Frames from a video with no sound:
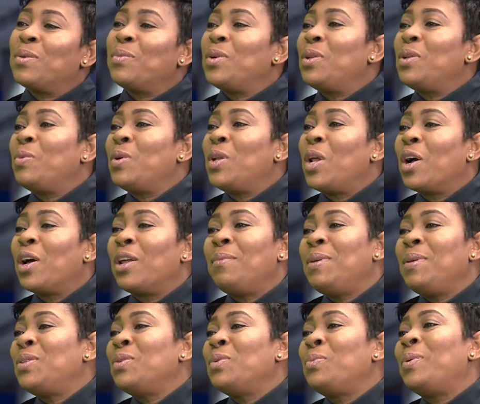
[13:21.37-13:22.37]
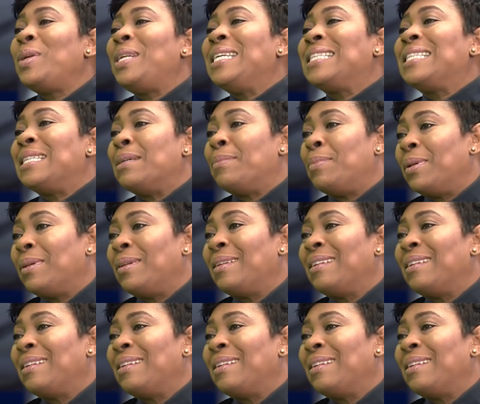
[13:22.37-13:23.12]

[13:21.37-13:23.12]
so we're not going to be too predictable.